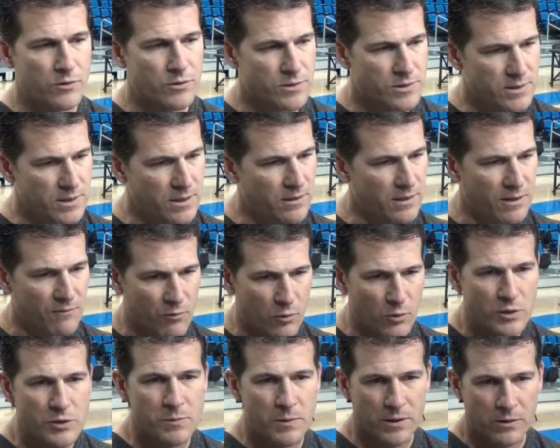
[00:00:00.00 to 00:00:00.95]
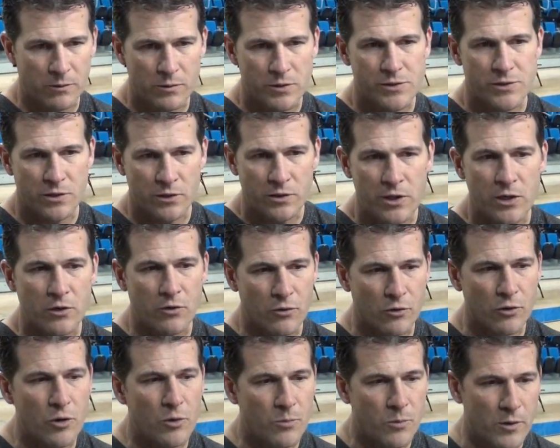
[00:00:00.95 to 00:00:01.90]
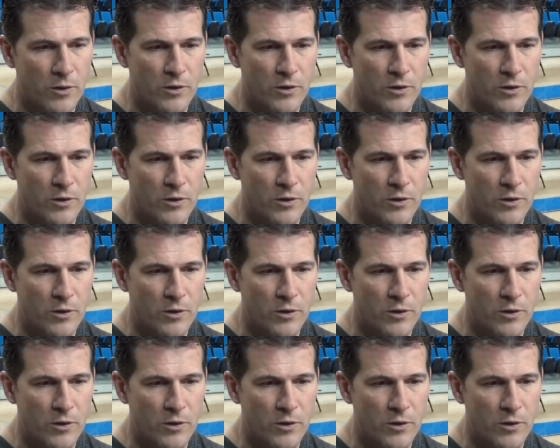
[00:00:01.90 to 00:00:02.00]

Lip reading: They've always been a resilient group,